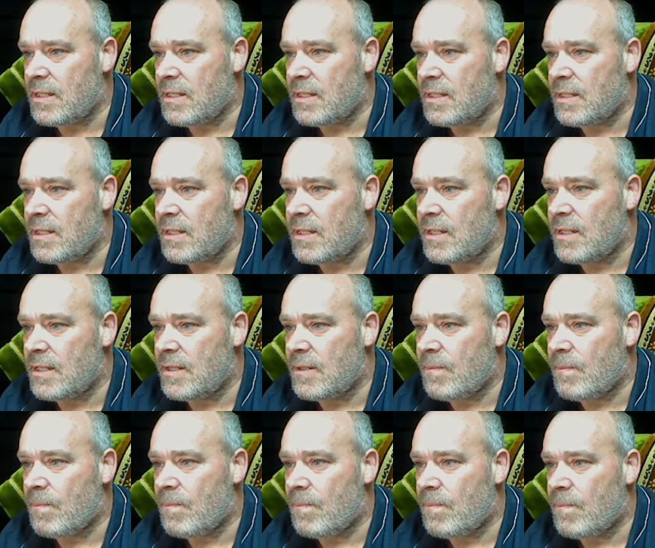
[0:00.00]

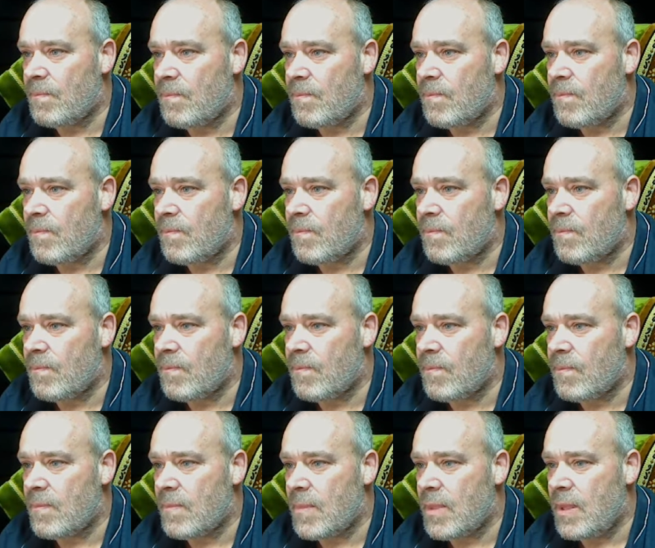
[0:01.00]

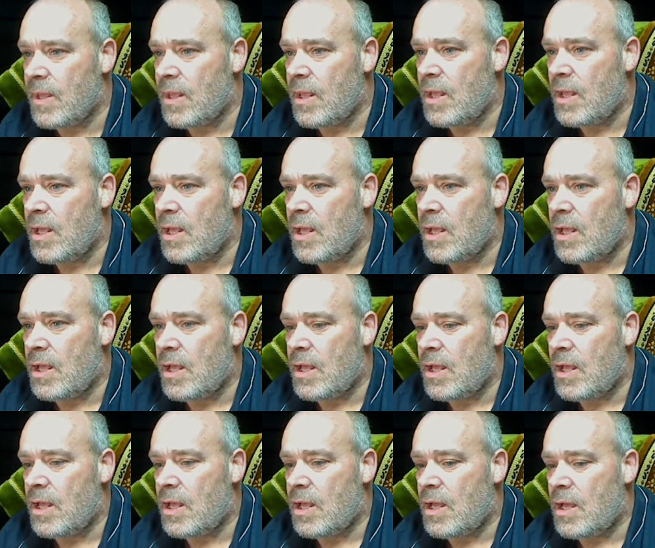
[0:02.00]

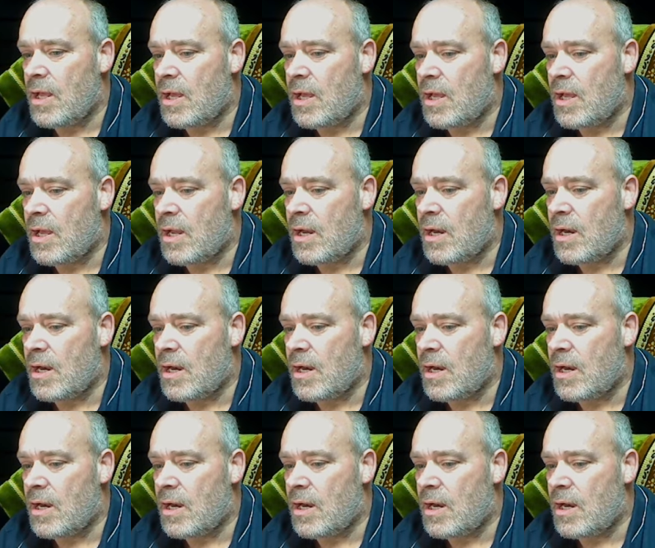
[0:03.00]
(no one is talking)